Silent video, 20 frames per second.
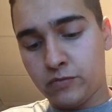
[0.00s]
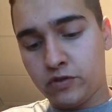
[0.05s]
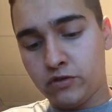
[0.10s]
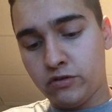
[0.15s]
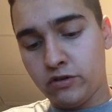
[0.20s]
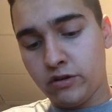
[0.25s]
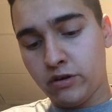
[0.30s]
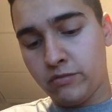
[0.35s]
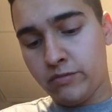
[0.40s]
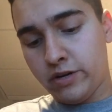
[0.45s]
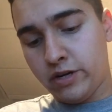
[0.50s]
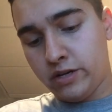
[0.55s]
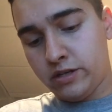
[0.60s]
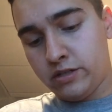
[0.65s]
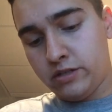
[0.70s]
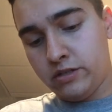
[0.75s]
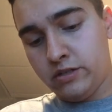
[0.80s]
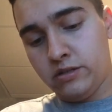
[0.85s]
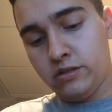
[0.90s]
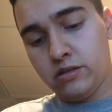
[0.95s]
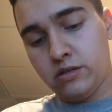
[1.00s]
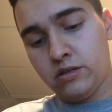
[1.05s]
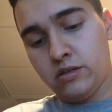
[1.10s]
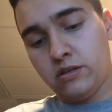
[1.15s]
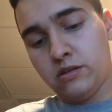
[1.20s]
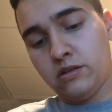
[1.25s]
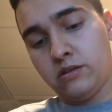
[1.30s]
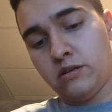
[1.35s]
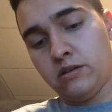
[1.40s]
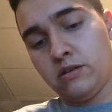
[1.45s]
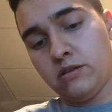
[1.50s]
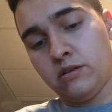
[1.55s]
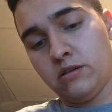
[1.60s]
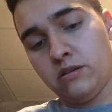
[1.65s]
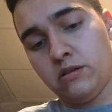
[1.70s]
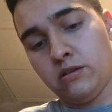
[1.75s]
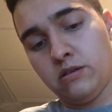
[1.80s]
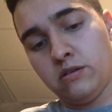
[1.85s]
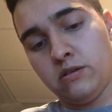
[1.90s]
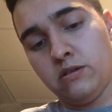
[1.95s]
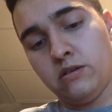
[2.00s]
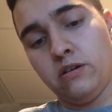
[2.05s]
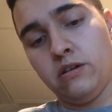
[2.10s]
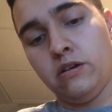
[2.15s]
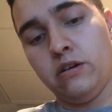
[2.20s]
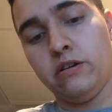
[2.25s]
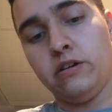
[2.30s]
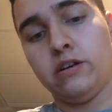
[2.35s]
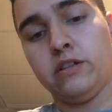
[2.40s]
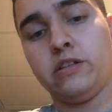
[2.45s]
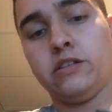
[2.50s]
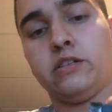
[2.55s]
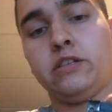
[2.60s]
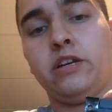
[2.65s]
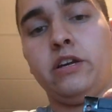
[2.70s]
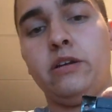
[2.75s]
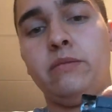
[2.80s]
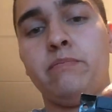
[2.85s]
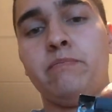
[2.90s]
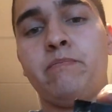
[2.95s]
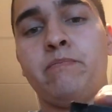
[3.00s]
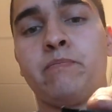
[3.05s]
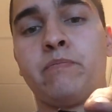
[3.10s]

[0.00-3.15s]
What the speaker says: Trigger boxes are not the same.